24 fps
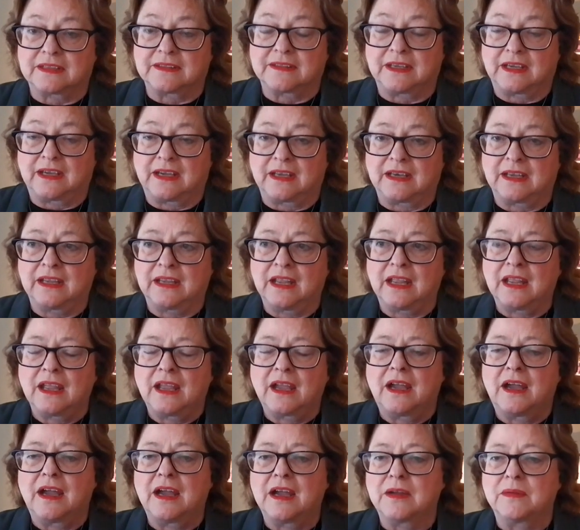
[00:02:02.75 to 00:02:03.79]
like that.
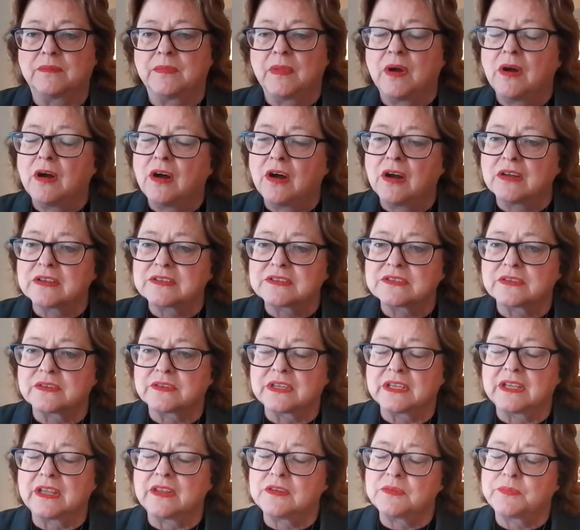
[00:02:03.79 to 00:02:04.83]
Um, also,
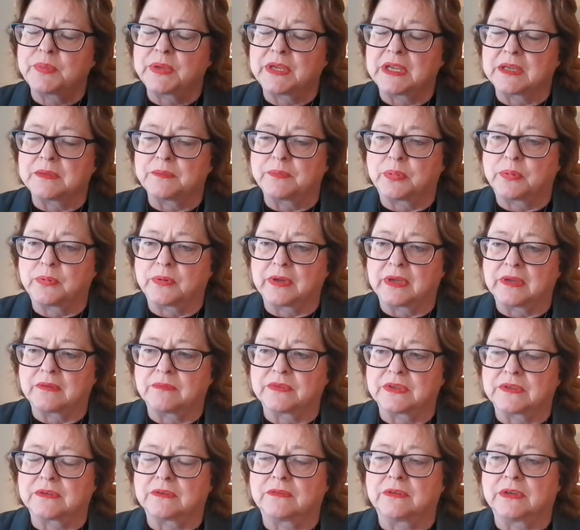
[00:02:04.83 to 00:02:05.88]
the other pain point
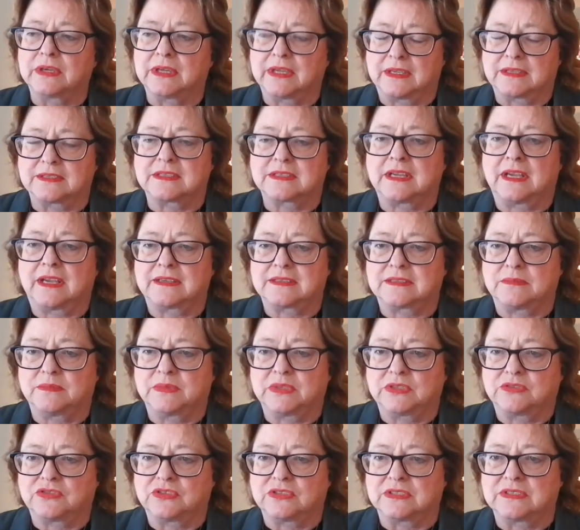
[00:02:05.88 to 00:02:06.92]
with greenhouse gas
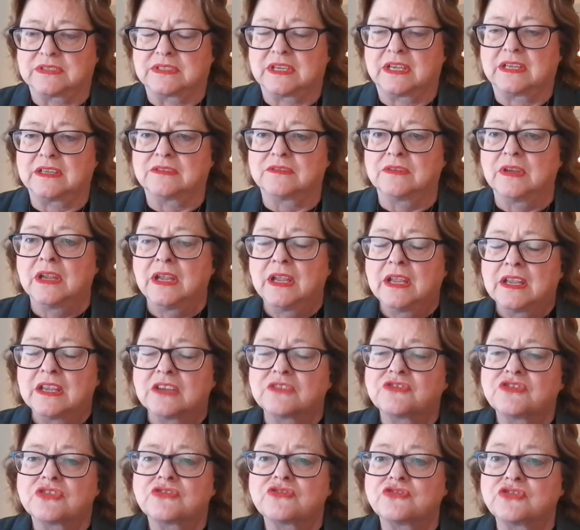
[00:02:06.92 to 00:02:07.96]
emissions, and
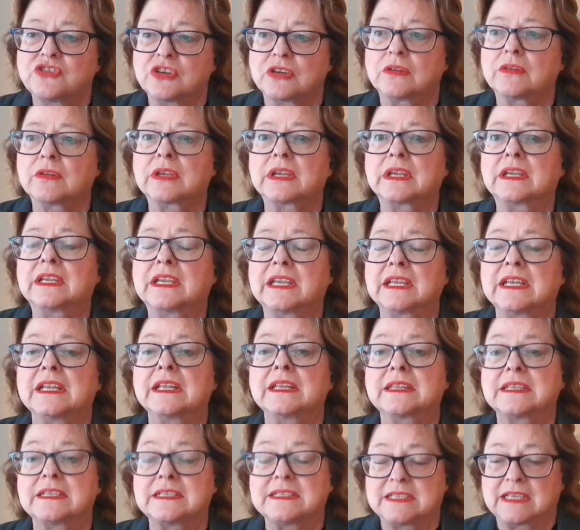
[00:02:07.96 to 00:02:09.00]
it's just generally
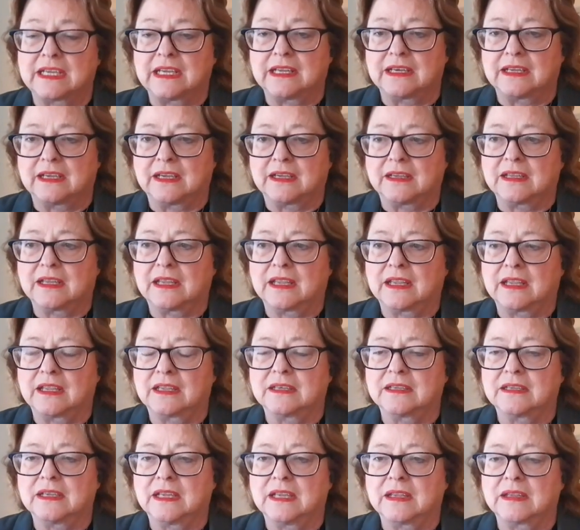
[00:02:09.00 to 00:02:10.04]
getting the data
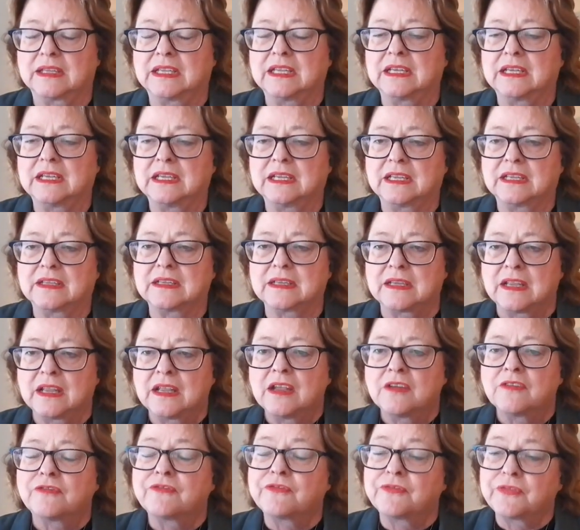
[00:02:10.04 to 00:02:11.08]
and, and getting it
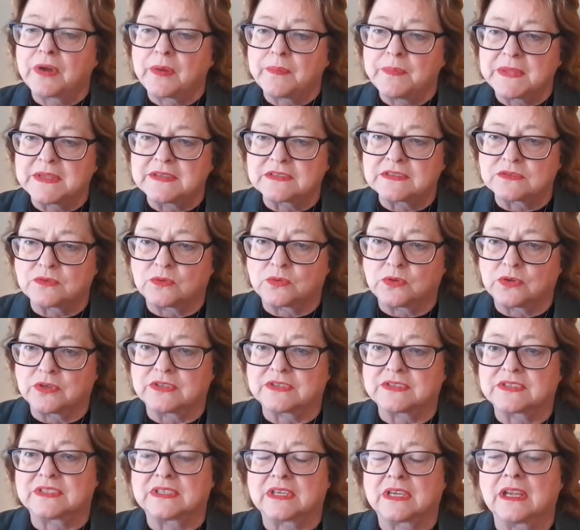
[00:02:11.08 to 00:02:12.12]
from the
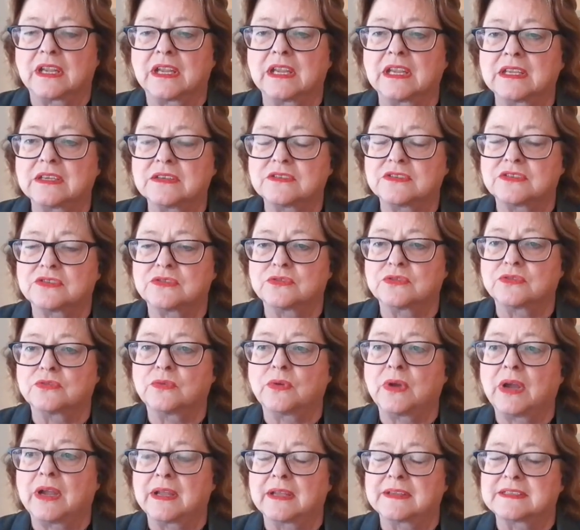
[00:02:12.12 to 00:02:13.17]
source
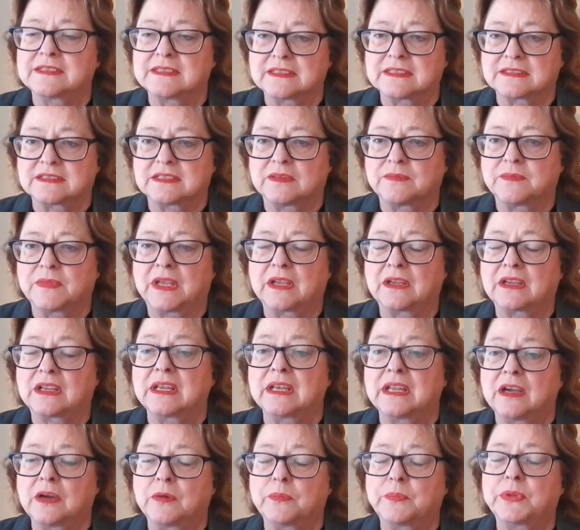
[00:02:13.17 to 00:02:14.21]
into a system that
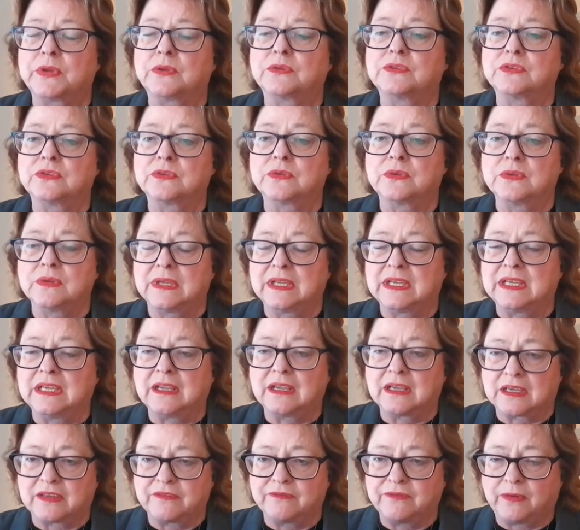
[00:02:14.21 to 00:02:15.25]
can help you do any
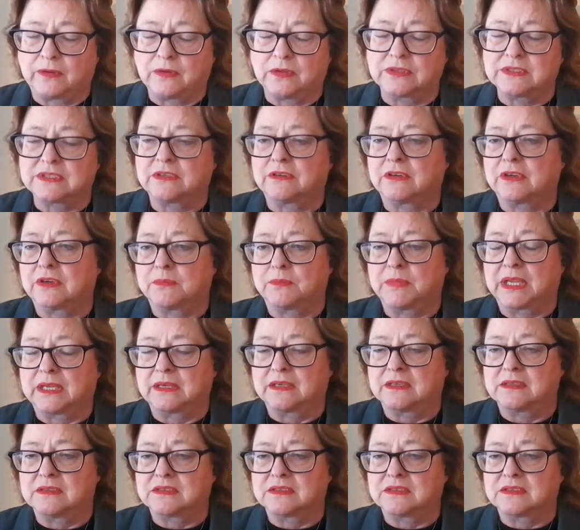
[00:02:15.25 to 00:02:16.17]
kind of voluntary or